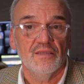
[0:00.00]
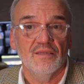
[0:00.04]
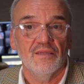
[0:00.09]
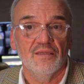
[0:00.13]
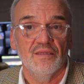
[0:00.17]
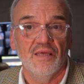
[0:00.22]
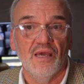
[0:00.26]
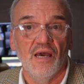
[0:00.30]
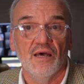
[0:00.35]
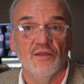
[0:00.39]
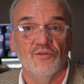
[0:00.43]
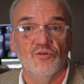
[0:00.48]

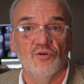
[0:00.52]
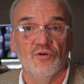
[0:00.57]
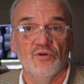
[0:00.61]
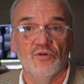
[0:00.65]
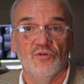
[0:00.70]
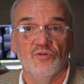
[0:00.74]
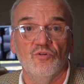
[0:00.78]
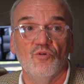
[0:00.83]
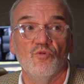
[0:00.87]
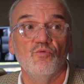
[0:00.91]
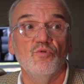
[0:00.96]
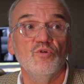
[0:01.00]
they are the,
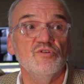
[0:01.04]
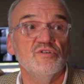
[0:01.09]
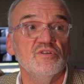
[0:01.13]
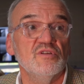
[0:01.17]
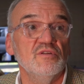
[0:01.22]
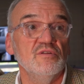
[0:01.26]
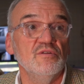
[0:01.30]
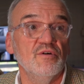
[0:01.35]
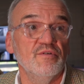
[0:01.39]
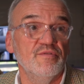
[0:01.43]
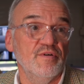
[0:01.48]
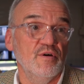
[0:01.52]
the roots,
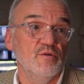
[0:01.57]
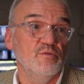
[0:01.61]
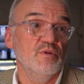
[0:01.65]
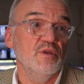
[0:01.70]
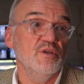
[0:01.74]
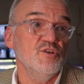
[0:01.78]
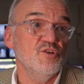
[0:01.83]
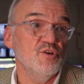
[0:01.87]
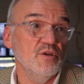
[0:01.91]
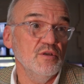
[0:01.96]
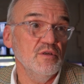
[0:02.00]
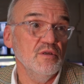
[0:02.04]
the
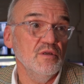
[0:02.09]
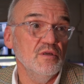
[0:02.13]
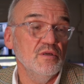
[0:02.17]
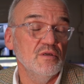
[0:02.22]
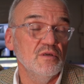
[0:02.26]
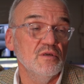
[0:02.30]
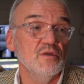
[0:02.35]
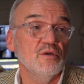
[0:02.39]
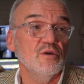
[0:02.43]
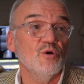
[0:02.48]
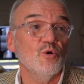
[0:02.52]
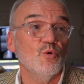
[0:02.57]
foundation.
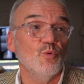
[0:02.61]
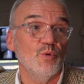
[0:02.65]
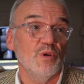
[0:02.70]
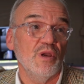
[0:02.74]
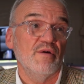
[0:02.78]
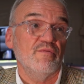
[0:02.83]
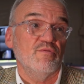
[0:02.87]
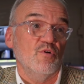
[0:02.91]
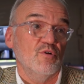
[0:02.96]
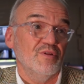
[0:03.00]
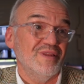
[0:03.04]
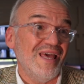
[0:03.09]
We
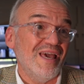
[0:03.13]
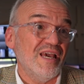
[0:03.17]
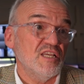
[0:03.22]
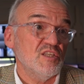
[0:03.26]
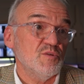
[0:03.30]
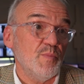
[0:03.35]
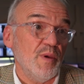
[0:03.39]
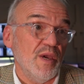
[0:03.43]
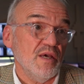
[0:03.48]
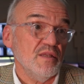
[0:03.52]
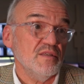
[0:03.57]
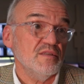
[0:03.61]
have got
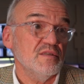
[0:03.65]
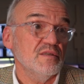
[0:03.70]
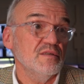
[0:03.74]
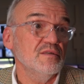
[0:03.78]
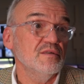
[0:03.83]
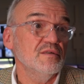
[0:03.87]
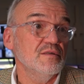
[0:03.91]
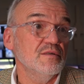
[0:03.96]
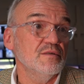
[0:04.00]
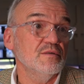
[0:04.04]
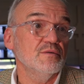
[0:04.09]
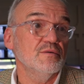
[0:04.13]
experts.
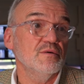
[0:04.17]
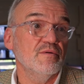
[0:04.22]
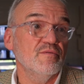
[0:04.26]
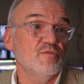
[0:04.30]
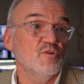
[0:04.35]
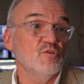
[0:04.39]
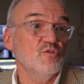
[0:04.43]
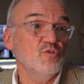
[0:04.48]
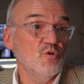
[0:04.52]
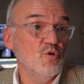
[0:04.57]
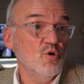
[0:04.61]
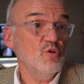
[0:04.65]
I've
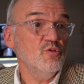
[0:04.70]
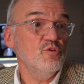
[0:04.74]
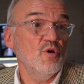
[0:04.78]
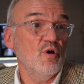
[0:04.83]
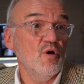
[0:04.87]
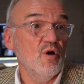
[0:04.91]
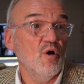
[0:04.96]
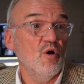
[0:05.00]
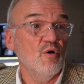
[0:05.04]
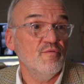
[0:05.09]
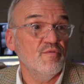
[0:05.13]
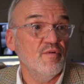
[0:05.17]
got a lot
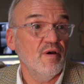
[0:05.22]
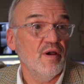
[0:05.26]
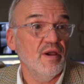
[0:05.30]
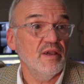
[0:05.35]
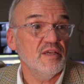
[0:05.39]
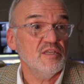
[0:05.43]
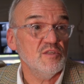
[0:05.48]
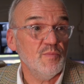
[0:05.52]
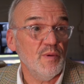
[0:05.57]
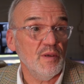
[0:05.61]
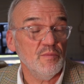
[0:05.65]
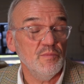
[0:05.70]
of
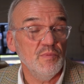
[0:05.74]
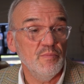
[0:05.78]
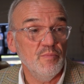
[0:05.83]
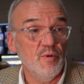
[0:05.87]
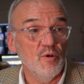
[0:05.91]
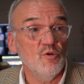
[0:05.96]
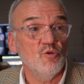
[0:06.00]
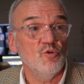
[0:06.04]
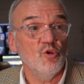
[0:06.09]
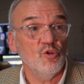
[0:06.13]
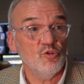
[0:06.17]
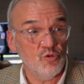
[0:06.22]
expert people,
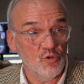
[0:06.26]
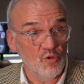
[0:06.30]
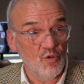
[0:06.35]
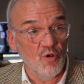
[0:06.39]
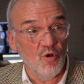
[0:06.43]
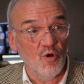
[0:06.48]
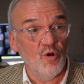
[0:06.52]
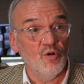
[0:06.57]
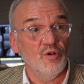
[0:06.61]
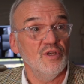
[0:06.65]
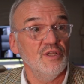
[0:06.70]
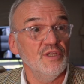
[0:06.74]
not
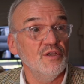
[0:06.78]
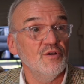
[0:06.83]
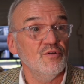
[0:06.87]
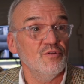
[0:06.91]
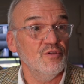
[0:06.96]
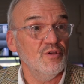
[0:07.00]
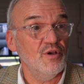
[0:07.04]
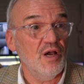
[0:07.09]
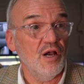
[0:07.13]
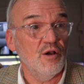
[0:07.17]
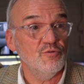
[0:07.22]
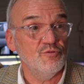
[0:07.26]
only on
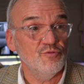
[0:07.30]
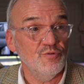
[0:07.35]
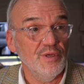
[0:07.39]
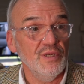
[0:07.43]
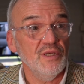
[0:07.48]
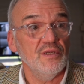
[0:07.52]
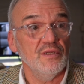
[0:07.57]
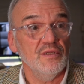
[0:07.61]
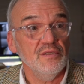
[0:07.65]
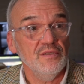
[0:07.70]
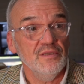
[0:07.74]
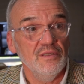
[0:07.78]
the Gautrain,
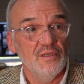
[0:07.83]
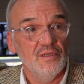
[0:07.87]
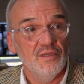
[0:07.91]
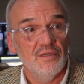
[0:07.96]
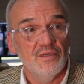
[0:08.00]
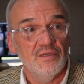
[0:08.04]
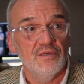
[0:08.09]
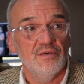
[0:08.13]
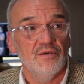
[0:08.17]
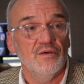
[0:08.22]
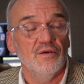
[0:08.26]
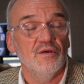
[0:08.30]

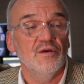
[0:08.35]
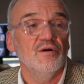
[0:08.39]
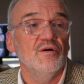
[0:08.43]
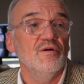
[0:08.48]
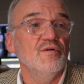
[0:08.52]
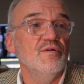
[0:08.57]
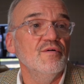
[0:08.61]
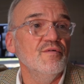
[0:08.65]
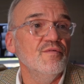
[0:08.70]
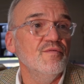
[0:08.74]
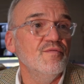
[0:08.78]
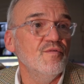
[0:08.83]
huh?
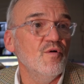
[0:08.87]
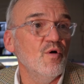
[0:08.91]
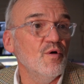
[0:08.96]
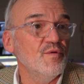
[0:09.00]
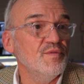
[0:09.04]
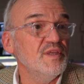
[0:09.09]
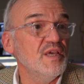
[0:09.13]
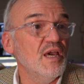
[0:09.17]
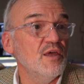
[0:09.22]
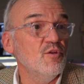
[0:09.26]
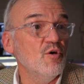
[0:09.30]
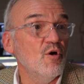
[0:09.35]
uh, for
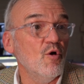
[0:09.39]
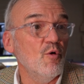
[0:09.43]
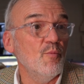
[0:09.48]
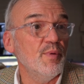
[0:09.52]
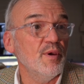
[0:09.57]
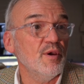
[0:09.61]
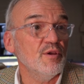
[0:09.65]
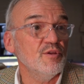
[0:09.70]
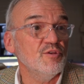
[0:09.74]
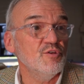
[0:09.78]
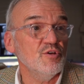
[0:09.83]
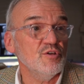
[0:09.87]
the other
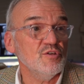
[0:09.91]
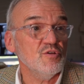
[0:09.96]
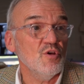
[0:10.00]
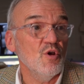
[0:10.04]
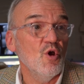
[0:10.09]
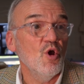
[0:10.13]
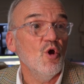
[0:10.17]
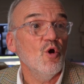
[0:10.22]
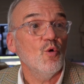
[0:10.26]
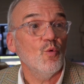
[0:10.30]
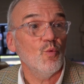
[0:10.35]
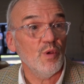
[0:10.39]
operators.
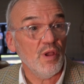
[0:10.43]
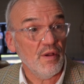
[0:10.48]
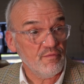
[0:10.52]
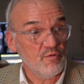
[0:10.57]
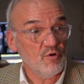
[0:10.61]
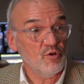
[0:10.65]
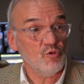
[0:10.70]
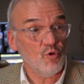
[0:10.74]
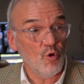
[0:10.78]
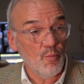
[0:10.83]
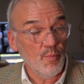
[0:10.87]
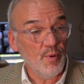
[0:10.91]
We have
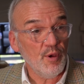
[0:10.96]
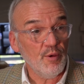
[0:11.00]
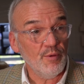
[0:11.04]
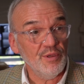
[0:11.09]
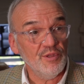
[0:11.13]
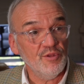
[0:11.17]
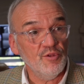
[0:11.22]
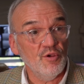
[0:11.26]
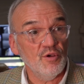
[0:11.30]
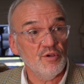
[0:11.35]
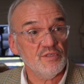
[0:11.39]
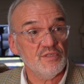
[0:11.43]
got
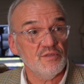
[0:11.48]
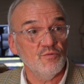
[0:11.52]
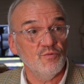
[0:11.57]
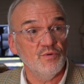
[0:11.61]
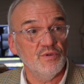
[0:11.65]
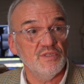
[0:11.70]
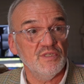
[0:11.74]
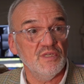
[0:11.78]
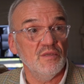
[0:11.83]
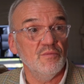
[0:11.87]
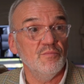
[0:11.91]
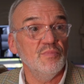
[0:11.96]
operators
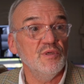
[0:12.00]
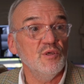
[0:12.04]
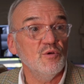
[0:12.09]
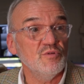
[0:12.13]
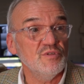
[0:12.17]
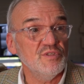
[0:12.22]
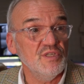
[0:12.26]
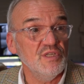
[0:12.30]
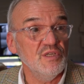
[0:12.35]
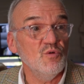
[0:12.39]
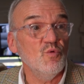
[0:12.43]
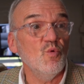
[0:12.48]
within B O
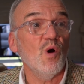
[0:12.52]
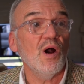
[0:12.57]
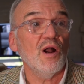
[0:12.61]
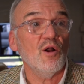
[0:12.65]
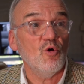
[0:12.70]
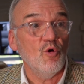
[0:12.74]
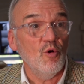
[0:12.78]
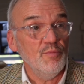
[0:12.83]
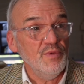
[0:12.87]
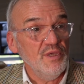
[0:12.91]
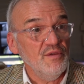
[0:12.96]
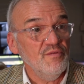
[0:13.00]
C who are
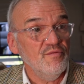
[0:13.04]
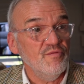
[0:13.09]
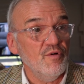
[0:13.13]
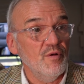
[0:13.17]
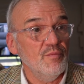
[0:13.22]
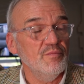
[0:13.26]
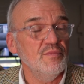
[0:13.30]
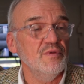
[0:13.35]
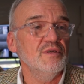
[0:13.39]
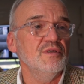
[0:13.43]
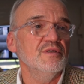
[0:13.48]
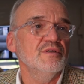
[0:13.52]
coming
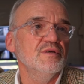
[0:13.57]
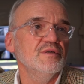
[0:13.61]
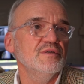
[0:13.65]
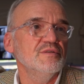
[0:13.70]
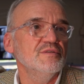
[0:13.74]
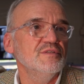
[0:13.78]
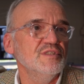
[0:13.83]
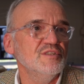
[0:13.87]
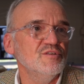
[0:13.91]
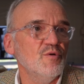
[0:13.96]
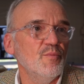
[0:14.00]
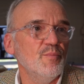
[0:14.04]
from uh,
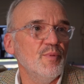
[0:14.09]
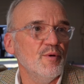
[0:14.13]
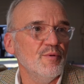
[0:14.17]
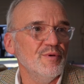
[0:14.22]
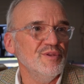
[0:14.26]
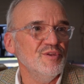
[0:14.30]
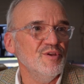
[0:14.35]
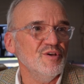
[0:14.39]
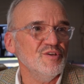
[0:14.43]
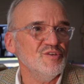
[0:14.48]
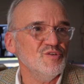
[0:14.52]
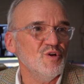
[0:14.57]
these
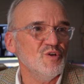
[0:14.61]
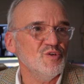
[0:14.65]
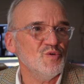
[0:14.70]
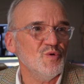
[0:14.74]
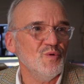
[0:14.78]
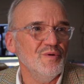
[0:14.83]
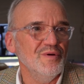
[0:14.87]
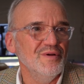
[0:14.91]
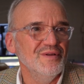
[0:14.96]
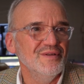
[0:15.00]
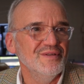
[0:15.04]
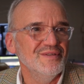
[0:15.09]
operators also.
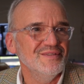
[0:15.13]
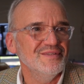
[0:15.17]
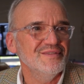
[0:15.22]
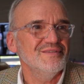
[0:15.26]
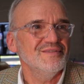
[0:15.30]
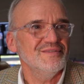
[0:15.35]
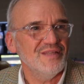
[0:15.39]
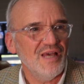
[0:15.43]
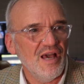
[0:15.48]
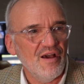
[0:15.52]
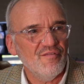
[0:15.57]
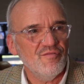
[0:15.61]
Yeah.
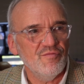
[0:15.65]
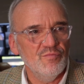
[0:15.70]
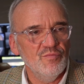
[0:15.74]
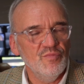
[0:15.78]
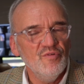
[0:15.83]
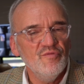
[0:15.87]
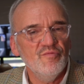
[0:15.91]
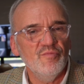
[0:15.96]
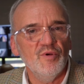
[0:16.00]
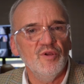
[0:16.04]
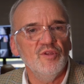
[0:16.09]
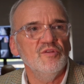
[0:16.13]
They have
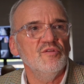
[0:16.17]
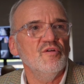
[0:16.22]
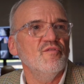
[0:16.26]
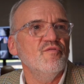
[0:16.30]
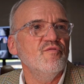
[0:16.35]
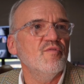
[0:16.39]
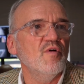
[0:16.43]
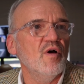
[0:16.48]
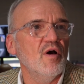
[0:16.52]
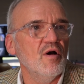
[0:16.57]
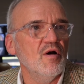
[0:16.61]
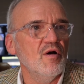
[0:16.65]
movement
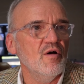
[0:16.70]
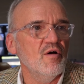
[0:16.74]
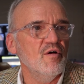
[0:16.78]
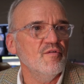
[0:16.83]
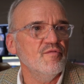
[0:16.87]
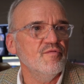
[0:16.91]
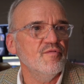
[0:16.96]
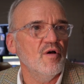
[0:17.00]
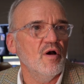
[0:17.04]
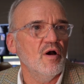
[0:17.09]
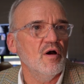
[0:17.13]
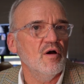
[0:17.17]
of,
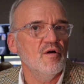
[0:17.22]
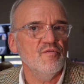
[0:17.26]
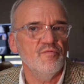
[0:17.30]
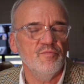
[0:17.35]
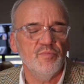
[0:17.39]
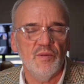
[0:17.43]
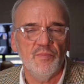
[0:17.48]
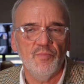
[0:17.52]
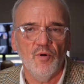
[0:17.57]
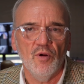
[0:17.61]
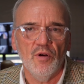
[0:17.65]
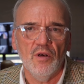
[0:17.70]
of, of
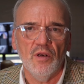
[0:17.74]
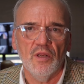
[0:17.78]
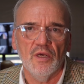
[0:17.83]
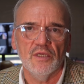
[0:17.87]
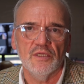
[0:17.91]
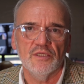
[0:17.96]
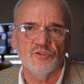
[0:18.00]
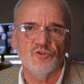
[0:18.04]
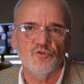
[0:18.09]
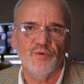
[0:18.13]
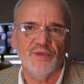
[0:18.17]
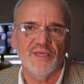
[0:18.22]
people
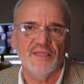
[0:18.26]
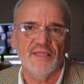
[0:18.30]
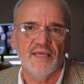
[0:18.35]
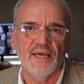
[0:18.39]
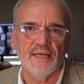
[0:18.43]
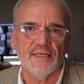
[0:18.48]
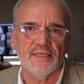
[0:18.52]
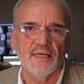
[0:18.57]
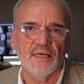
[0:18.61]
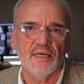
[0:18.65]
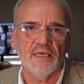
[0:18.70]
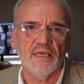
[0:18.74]
uh, during their
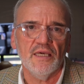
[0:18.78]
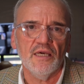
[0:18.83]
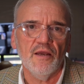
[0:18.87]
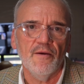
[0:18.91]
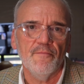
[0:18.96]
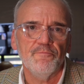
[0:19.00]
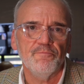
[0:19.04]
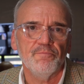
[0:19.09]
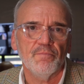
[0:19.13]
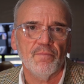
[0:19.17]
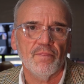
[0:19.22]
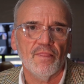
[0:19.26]
career.
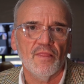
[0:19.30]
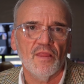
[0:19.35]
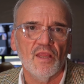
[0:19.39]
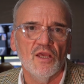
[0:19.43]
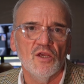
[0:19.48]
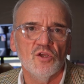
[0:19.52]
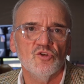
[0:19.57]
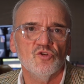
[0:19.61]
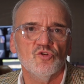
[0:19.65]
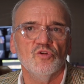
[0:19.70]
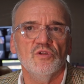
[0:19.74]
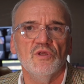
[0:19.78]

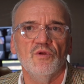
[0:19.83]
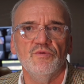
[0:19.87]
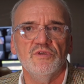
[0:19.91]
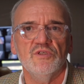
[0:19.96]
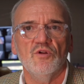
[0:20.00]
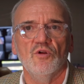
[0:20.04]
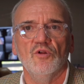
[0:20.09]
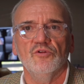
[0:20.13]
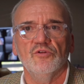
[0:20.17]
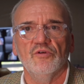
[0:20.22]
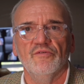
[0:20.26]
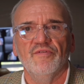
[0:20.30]
So there is
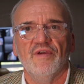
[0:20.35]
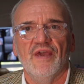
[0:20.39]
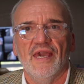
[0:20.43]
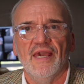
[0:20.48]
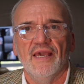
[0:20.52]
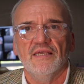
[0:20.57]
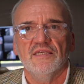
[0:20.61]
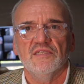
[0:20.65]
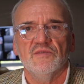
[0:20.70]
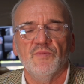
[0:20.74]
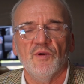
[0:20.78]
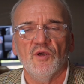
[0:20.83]
a lot of
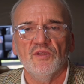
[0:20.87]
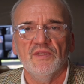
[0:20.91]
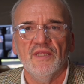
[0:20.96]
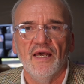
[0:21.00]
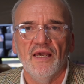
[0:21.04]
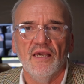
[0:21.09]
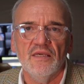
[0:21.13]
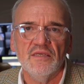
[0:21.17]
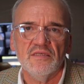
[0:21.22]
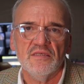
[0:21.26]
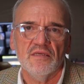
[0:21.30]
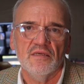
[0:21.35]

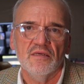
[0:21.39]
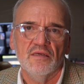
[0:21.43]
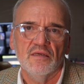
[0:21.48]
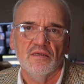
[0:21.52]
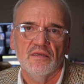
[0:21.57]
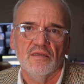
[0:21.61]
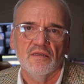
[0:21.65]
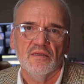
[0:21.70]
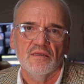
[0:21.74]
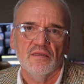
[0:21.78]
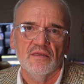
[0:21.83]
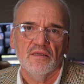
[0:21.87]
expertise.
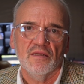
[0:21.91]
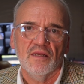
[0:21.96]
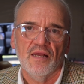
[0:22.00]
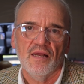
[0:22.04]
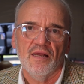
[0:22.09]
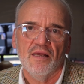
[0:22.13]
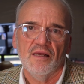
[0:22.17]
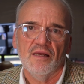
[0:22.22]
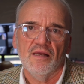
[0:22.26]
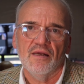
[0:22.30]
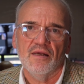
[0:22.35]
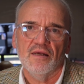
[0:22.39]

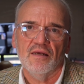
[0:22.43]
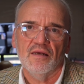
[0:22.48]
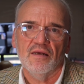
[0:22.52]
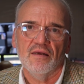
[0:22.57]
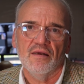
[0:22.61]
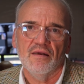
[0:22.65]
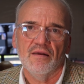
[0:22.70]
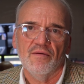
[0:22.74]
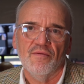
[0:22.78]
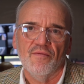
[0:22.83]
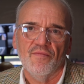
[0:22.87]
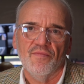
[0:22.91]

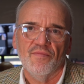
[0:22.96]
Uh,